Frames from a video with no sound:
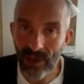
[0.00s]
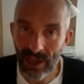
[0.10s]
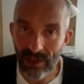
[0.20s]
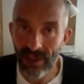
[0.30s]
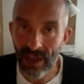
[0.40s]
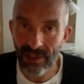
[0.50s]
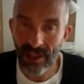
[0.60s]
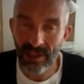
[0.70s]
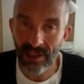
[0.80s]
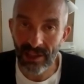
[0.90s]
I think
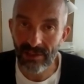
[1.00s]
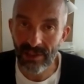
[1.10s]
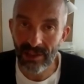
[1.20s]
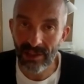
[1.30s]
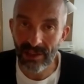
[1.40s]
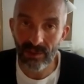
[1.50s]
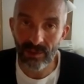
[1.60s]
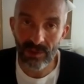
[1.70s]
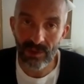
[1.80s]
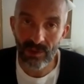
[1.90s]

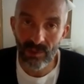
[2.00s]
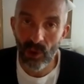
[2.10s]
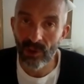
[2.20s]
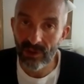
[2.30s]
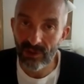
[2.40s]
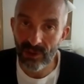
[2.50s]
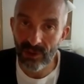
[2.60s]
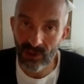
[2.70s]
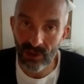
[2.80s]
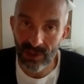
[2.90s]
there are more than a few
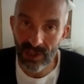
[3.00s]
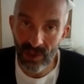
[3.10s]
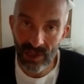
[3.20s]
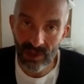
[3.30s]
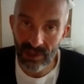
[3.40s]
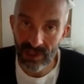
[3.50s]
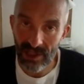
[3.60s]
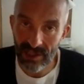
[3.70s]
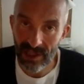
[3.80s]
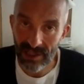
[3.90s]
straws in the wind that suggest
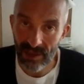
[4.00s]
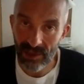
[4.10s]
that's happening.